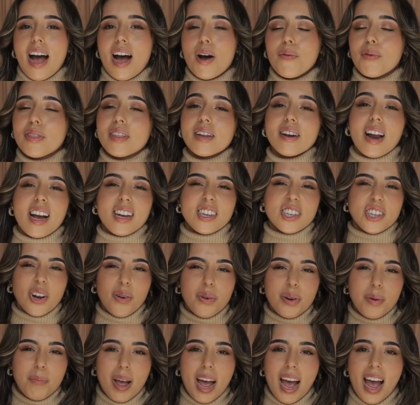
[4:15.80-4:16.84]
uh, with a nice
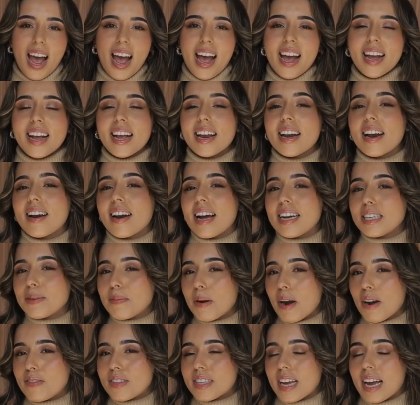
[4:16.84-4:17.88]
shoulder bag and a nice
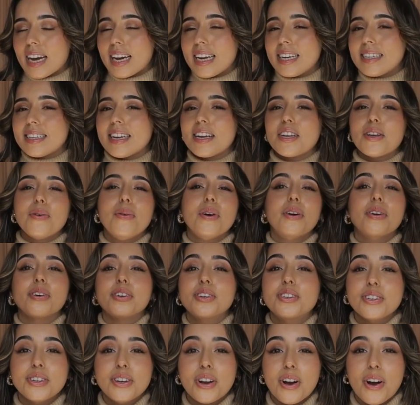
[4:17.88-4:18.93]
pair of sunnies and you are
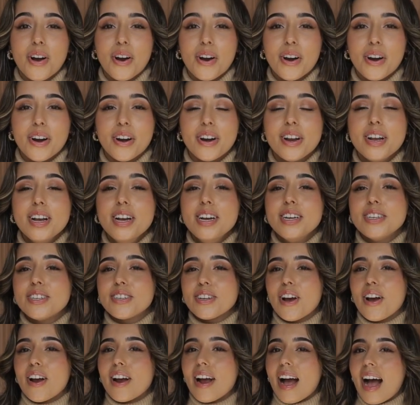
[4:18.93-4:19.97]
good to go
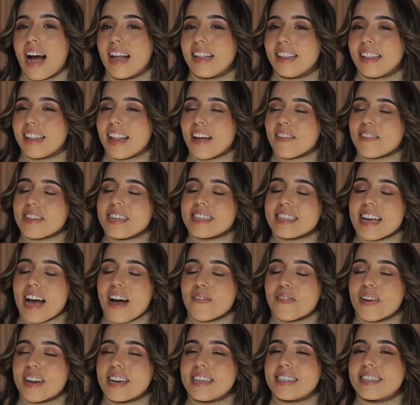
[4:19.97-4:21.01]
so I love this
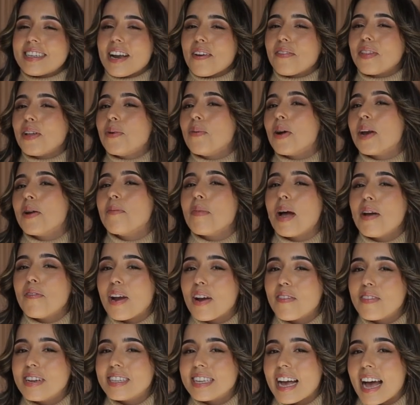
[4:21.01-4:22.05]
outfit outfit. It's definitely one of my
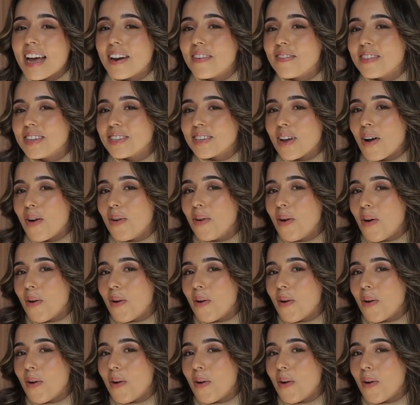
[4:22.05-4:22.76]
favorites out of this whole